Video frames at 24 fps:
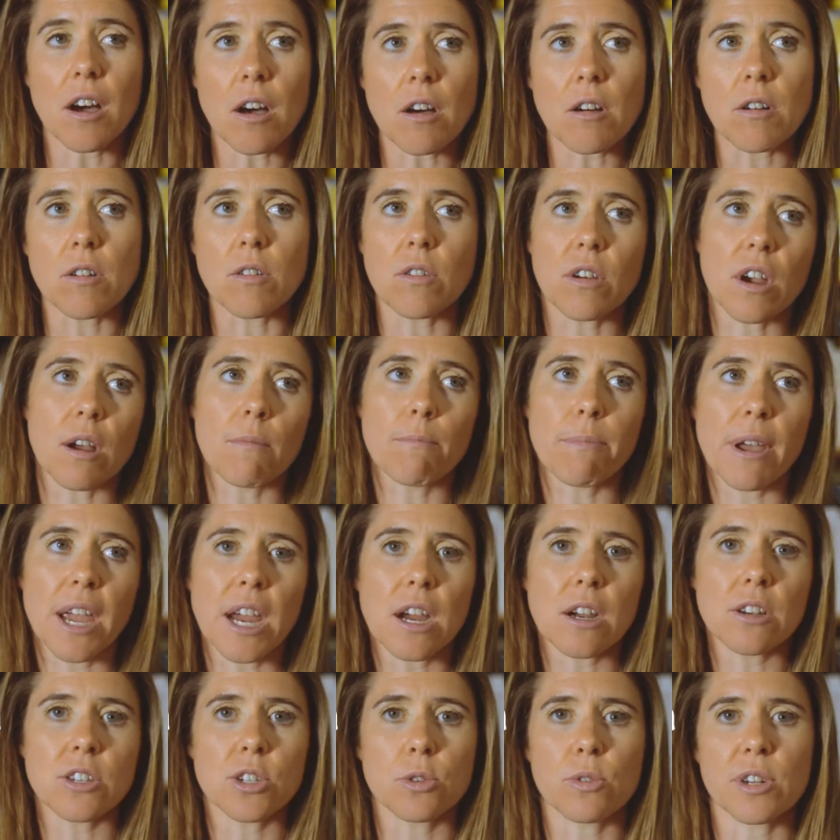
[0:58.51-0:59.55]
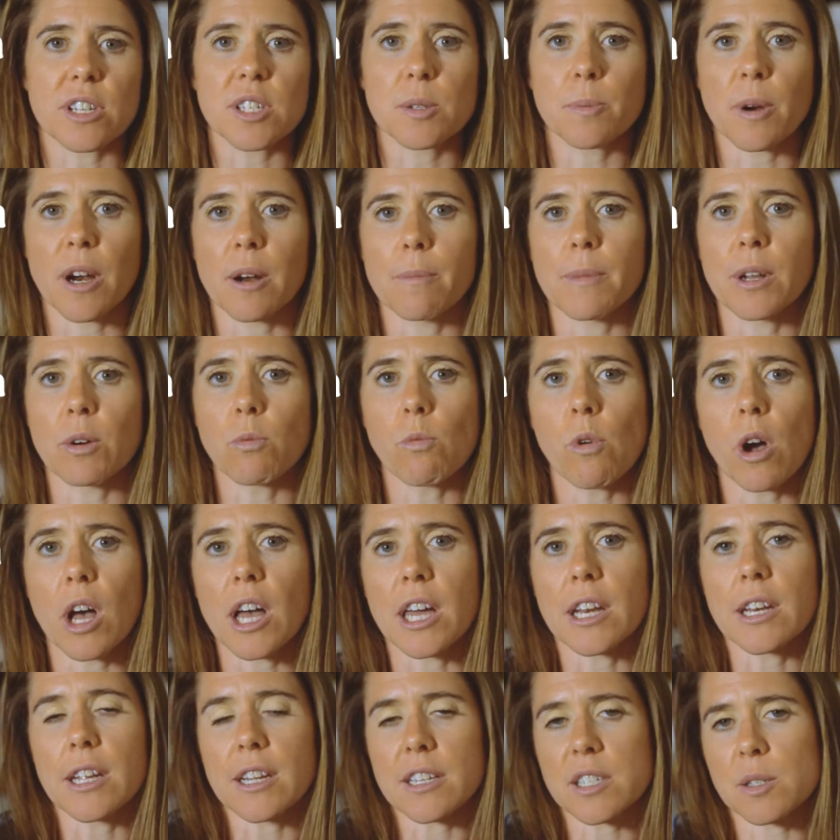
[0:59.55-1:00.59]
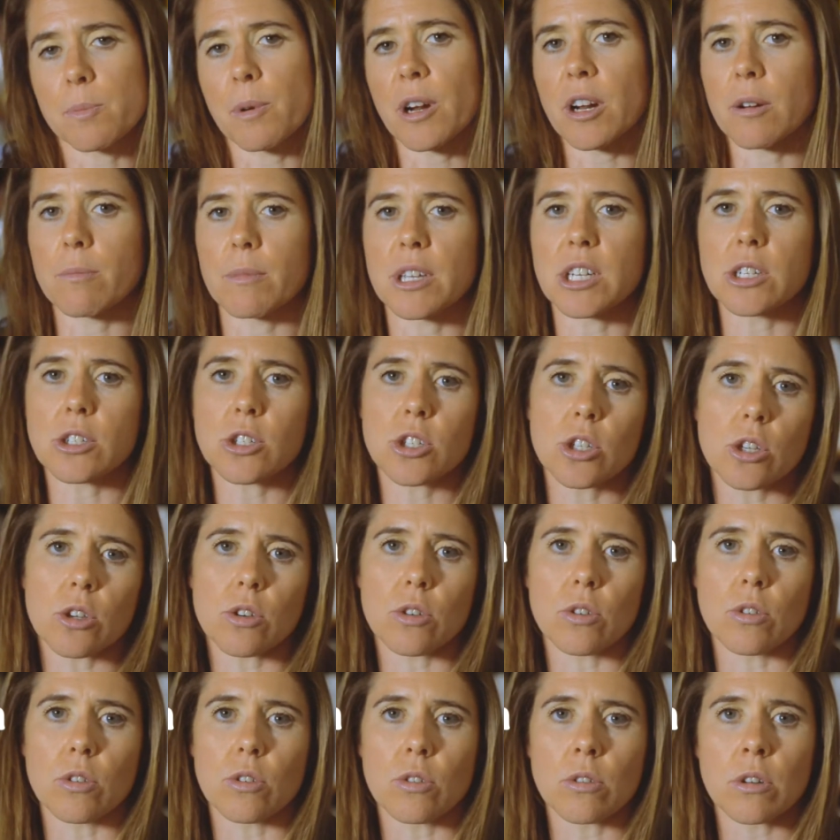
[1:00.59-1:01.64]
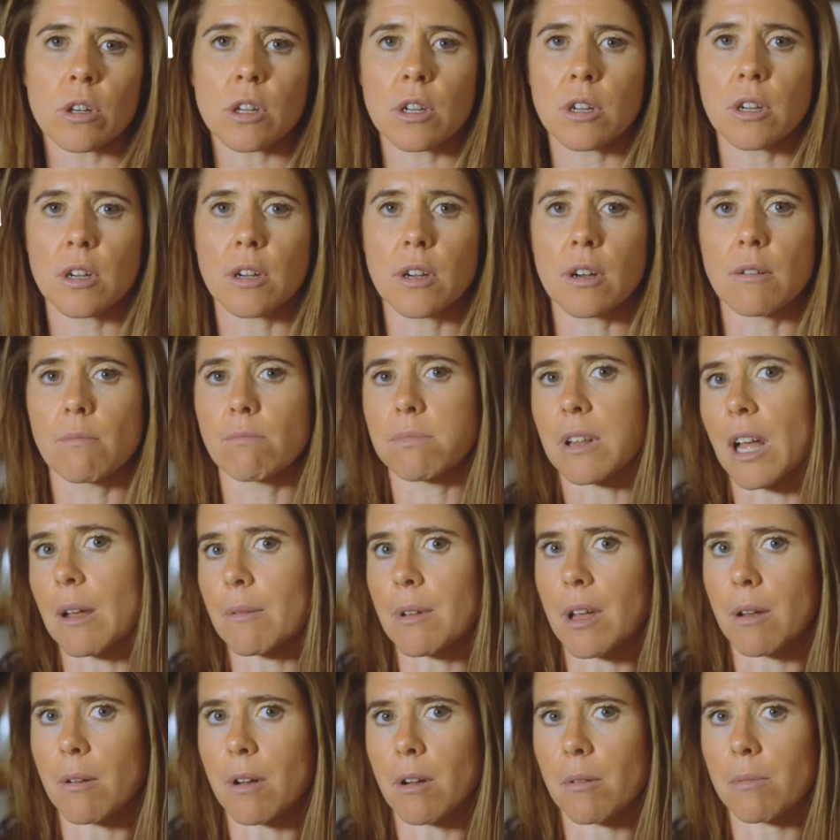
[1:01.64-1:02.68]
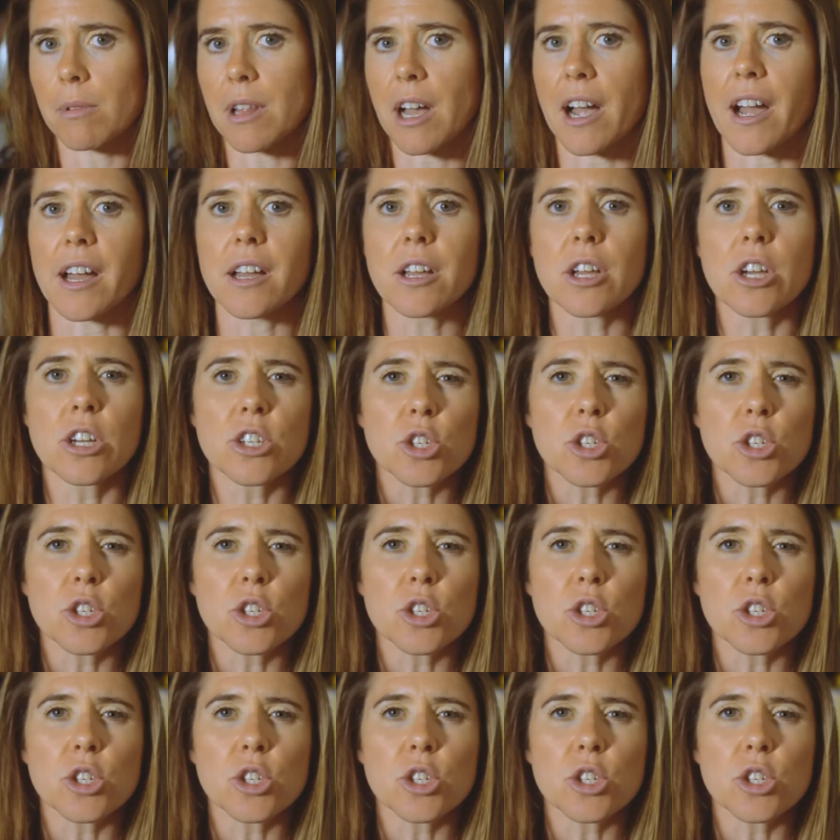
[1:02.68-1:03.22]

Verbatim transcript: oh, compared to experiment one, experiment two, blah, blah, blah, blah.